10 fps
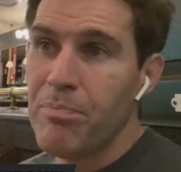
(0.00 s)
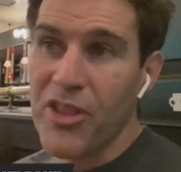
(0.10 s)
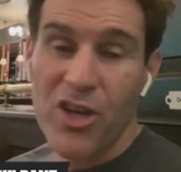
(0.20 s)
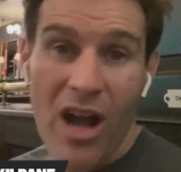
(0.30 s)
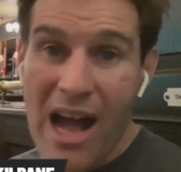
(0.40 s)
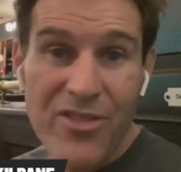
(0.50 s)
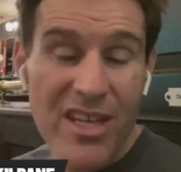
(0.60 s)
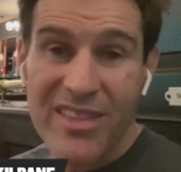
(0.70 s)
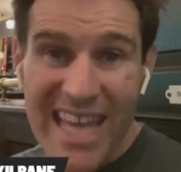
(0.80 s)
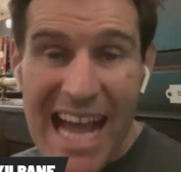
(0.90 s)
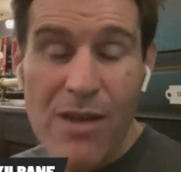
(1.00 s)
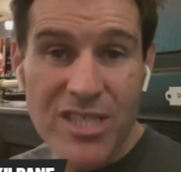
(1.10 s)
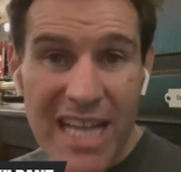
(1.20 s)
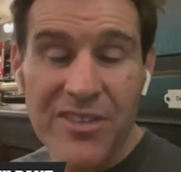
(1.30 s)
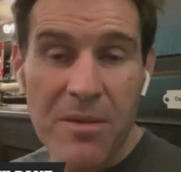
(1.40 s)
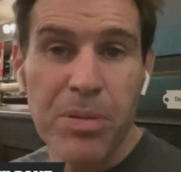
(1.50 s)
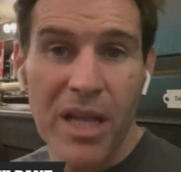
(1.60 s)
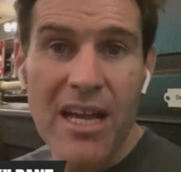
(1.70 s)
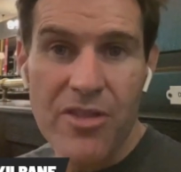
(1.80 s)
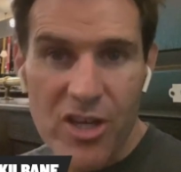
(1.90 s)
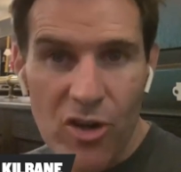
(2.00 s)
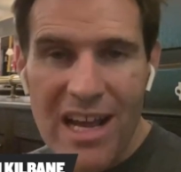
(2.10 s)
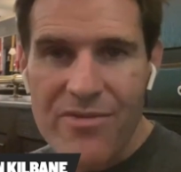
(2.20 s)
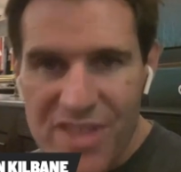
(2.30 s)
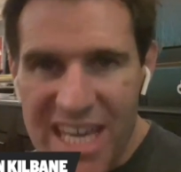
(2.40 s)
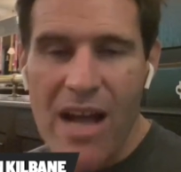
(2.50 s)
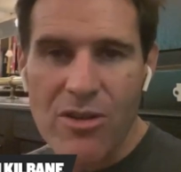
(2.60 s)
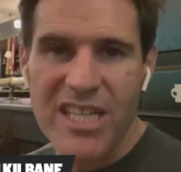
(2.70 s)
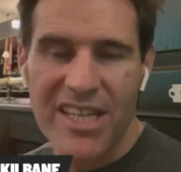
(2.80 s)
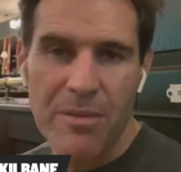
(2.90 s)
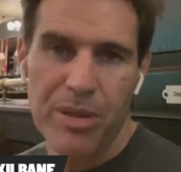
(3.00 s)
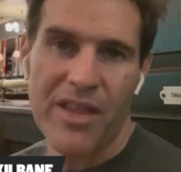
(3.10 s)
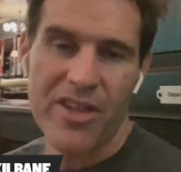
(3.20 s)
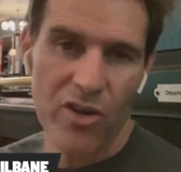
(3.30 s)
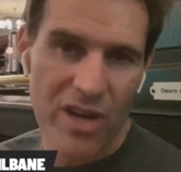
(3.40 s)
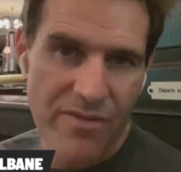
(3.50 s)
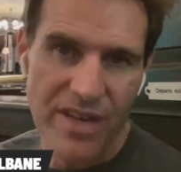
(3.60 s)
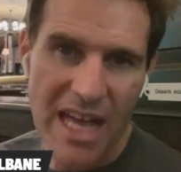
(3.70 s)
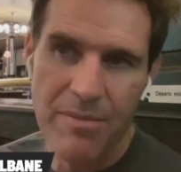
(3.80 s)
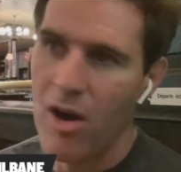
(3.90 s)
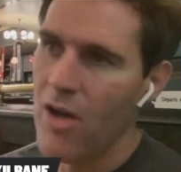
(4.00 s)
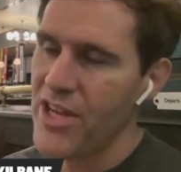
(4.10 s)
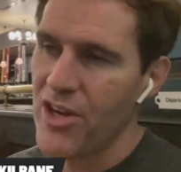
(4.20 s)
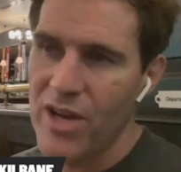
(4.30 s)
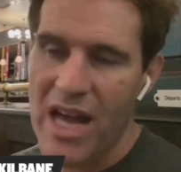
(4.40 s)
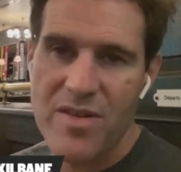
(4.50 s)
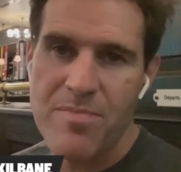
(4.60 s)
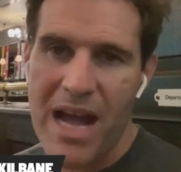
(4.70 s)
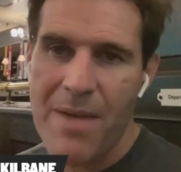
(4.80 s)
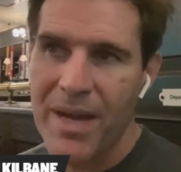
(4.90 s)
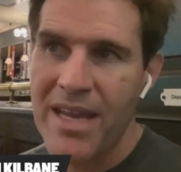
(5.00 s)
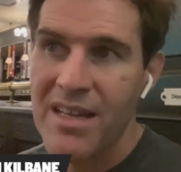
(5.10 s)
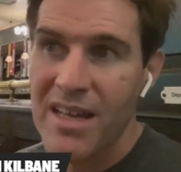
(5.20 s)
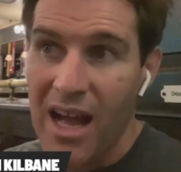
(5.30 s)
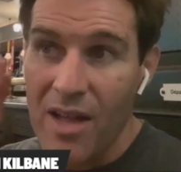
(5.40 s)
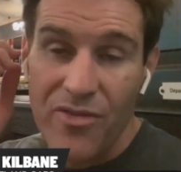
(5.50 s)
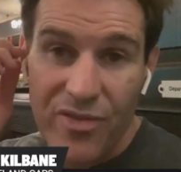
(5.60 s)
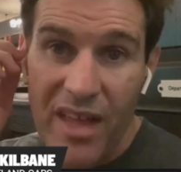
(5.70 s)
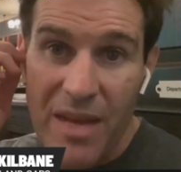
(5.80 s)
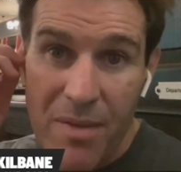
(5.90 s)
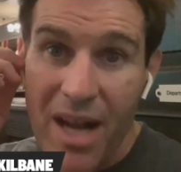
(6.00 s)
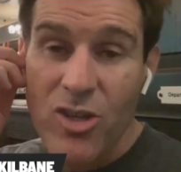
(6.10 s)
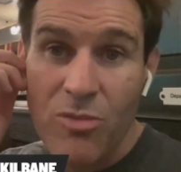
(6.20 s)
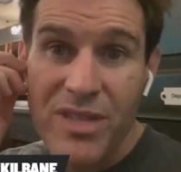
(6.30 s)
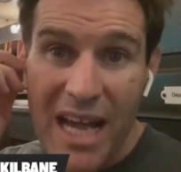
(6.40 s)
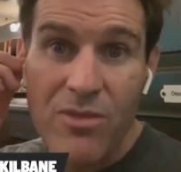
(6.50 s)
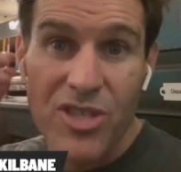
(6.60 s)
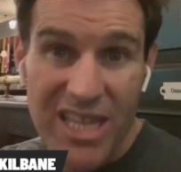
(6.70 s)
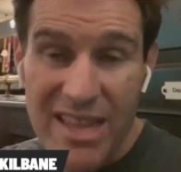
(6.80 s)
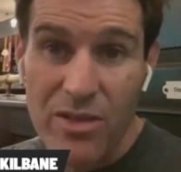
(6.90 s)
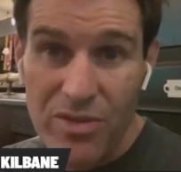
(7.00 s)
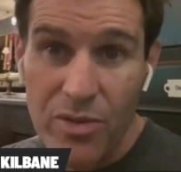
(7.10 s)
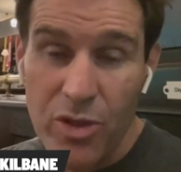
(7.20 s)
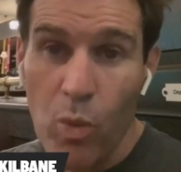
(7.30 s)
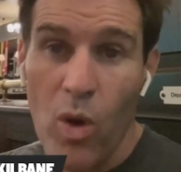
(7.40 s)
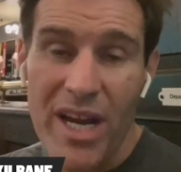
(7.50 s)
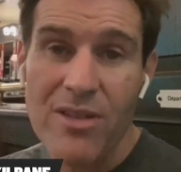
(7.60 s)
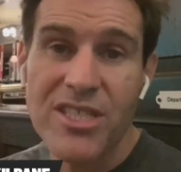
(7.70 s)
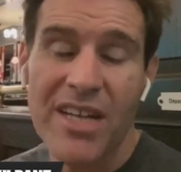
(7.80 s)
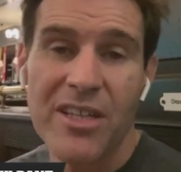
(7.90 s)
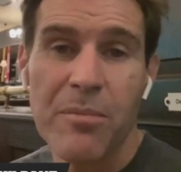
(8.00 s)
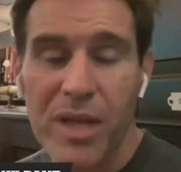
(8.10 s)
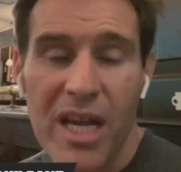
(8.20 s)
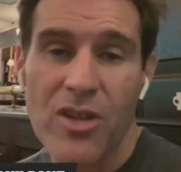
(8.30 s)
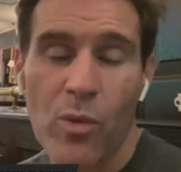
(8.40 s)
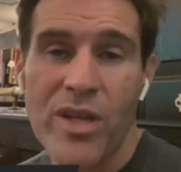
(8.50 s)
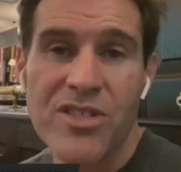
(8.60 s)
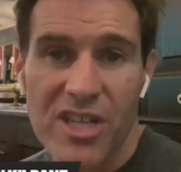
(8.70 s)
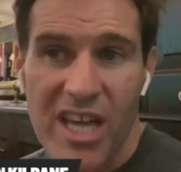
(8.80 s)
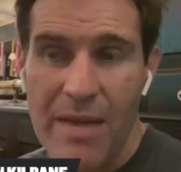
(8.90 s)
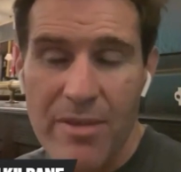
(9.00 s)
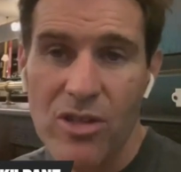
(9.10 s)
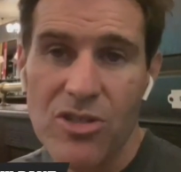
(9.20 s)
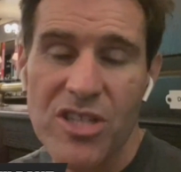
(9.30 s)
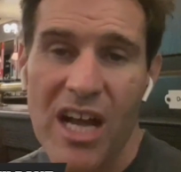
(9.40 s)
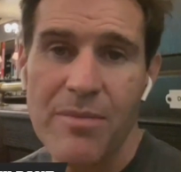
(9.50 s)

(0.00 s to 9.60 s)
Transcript: but they don't have the, the outstanding player. They don't have the outstanding player. They don't have Neymar. They don't have Mbappe. And it might come down to the, the one outstanding player that wins the game in those